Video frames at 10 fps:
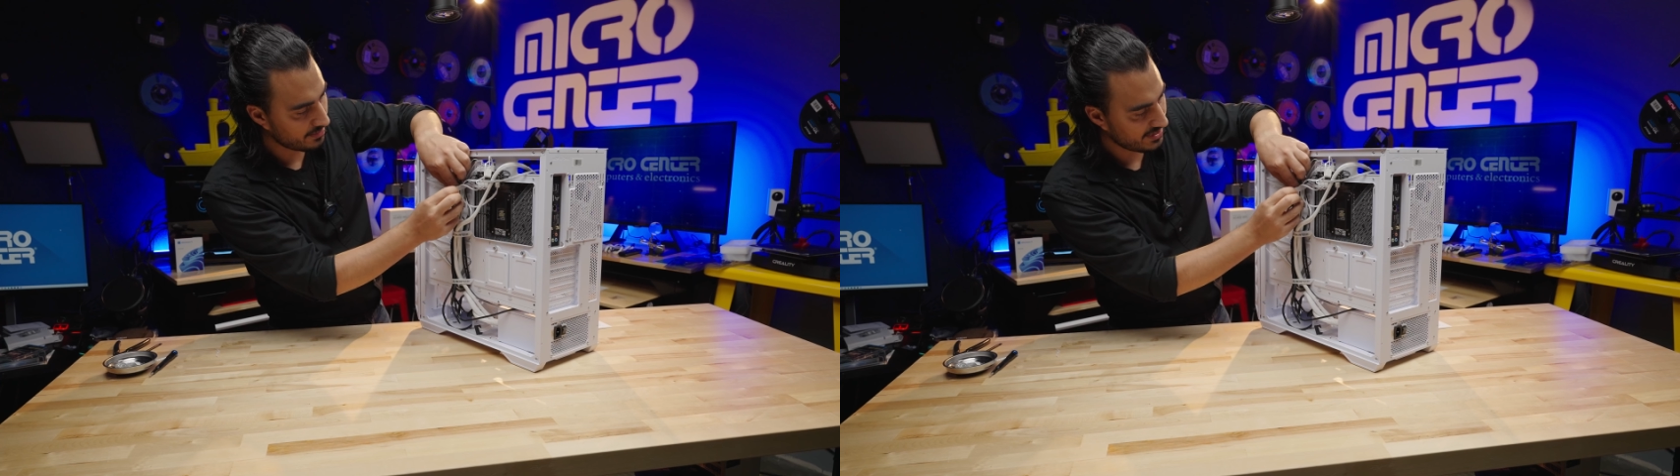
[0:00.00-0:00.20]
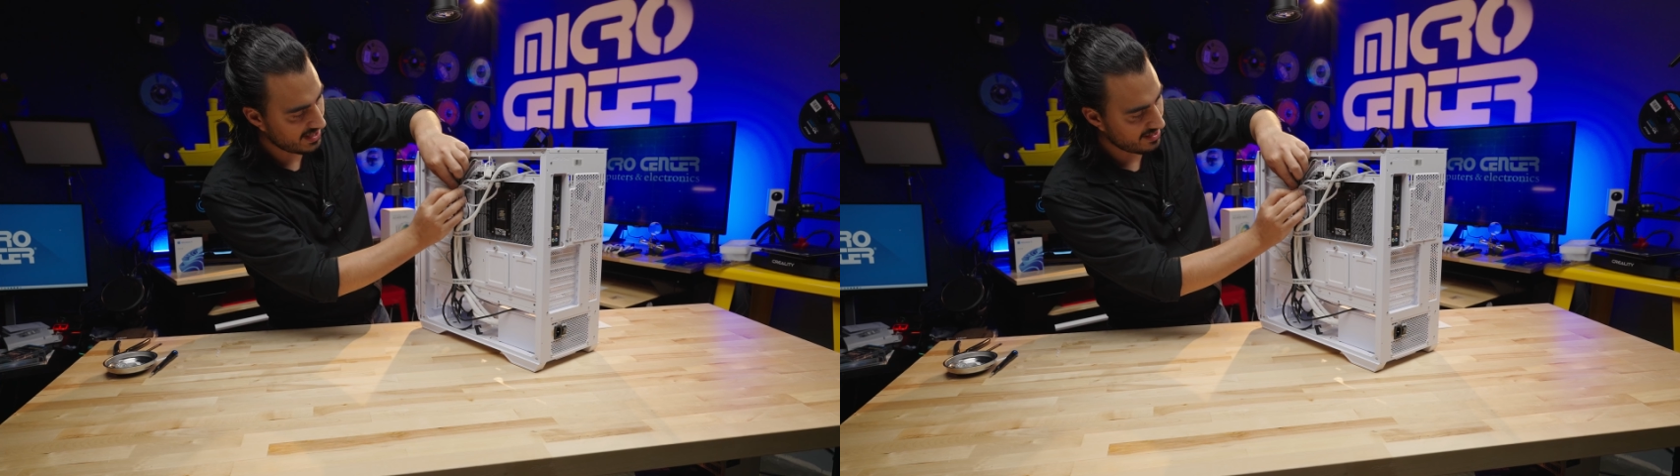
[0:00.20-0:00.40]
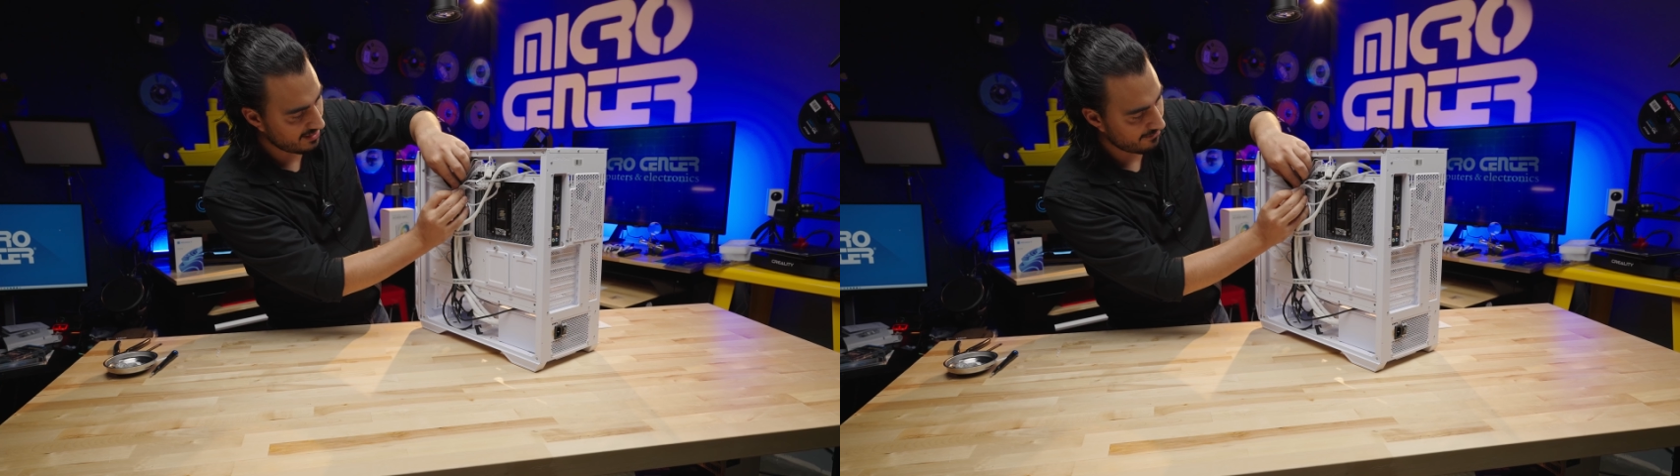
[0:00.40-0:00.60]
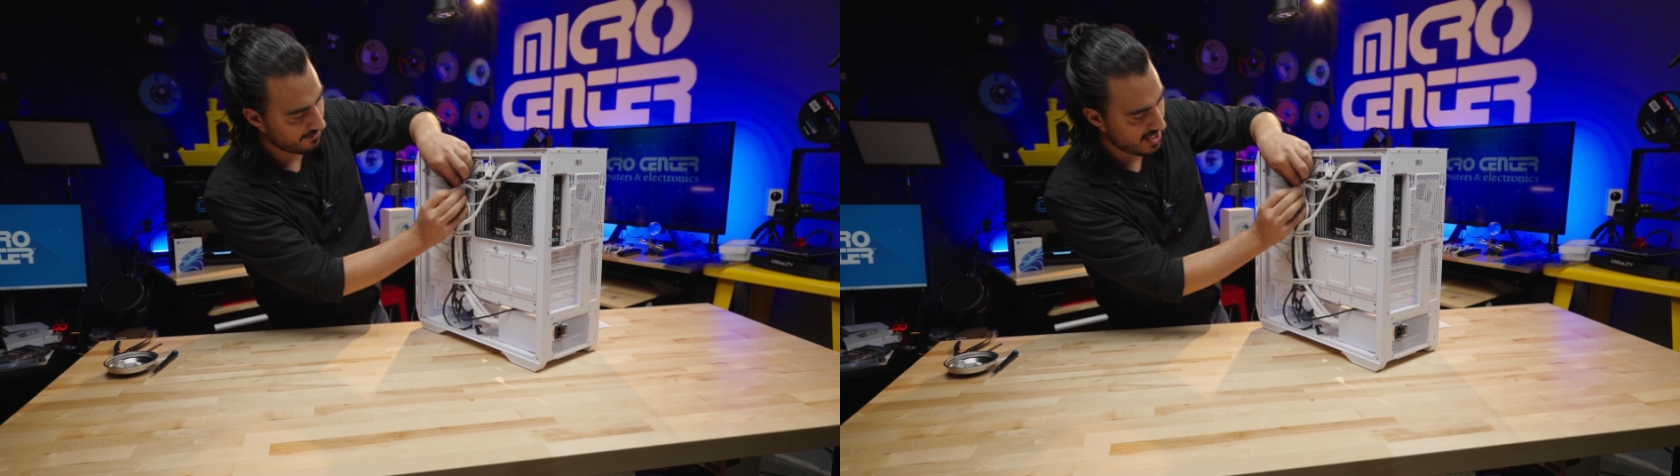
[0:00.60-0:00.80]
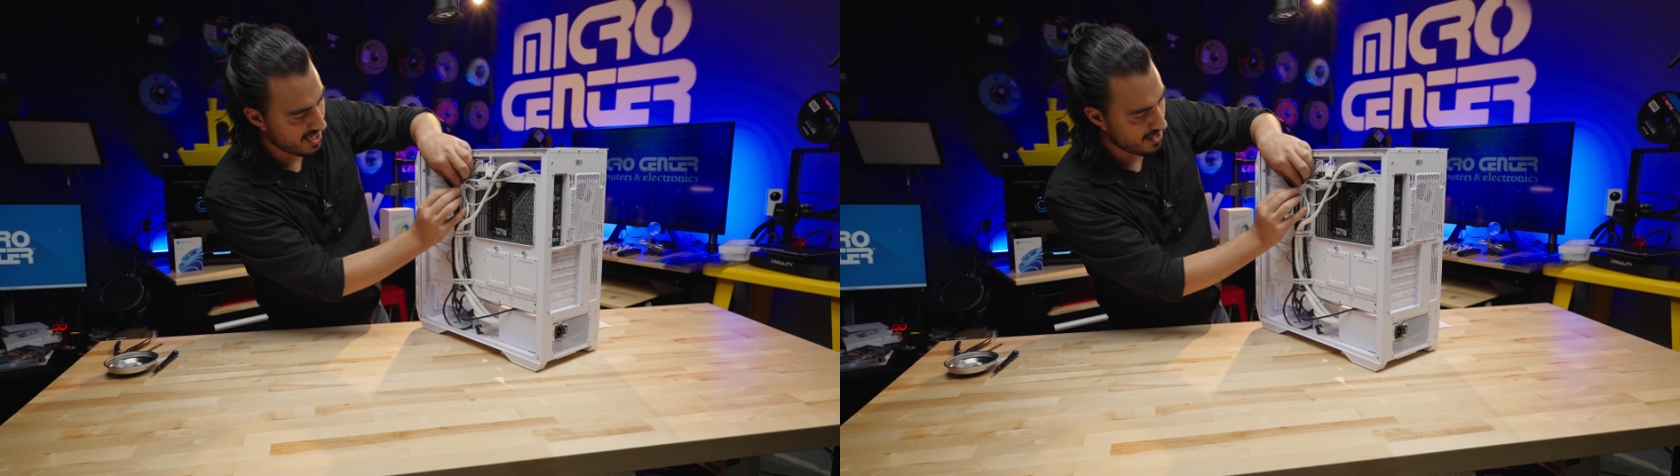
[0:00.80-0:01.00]
but I think
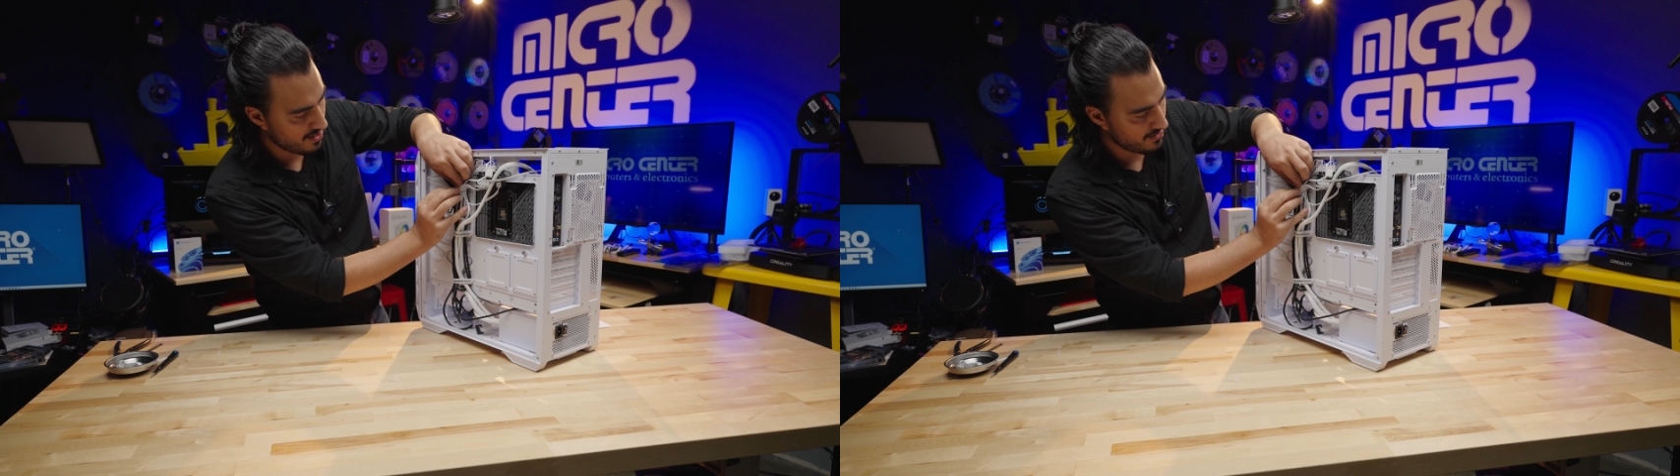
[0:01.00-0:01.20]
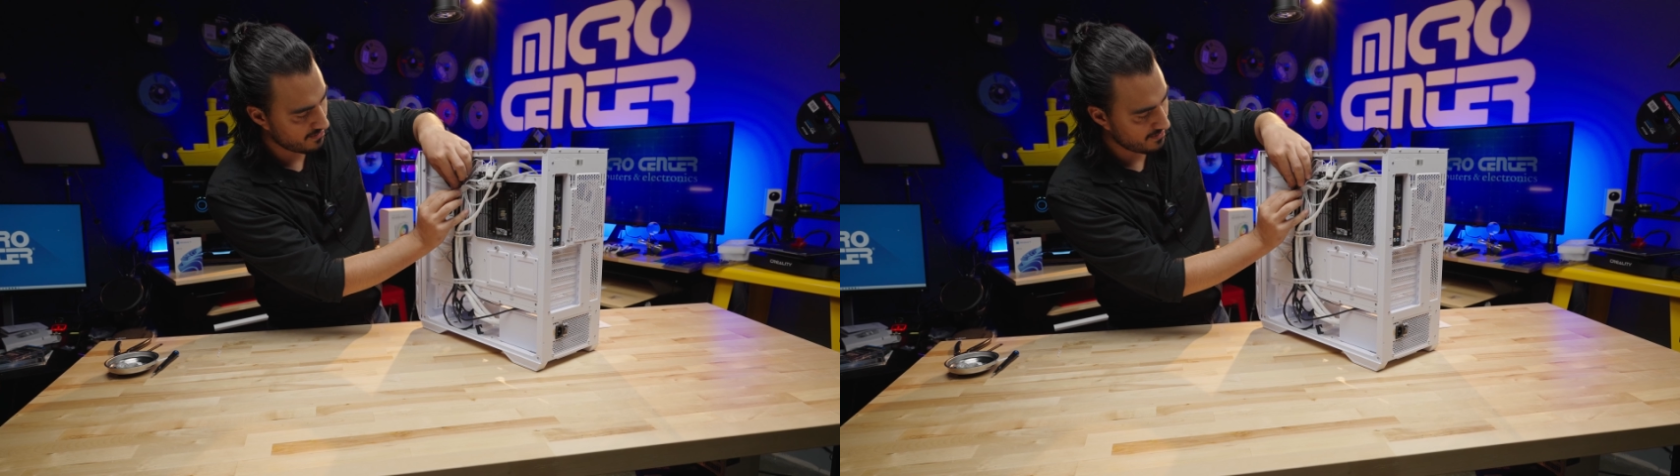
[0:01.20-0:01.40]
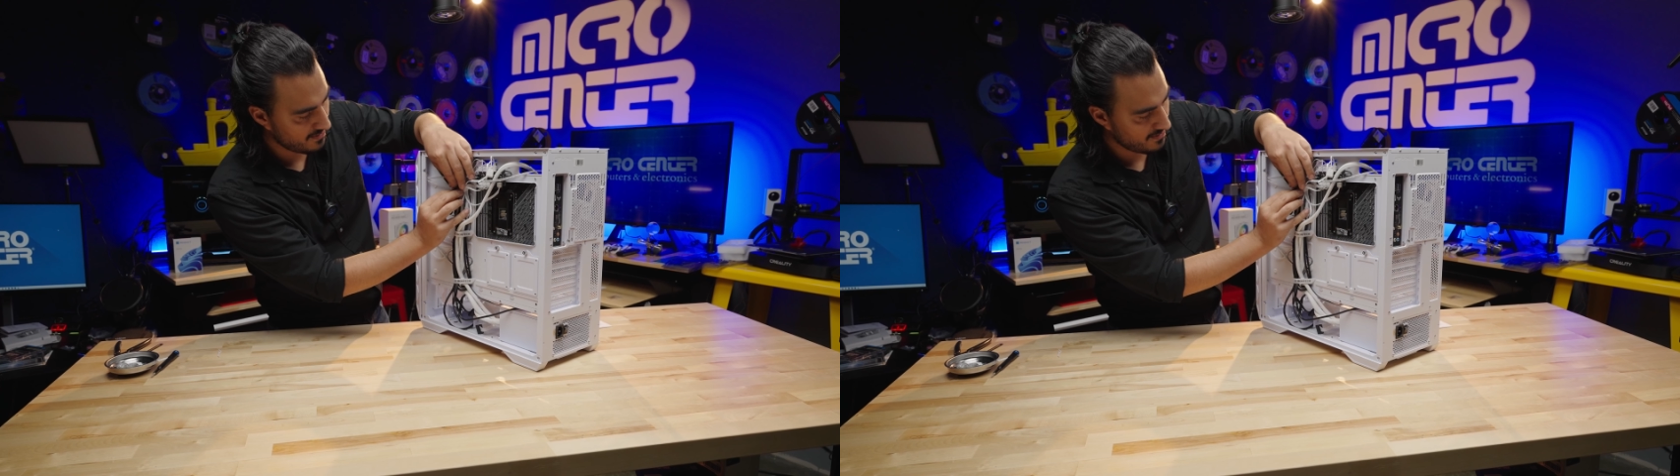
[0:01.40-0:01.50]
for now,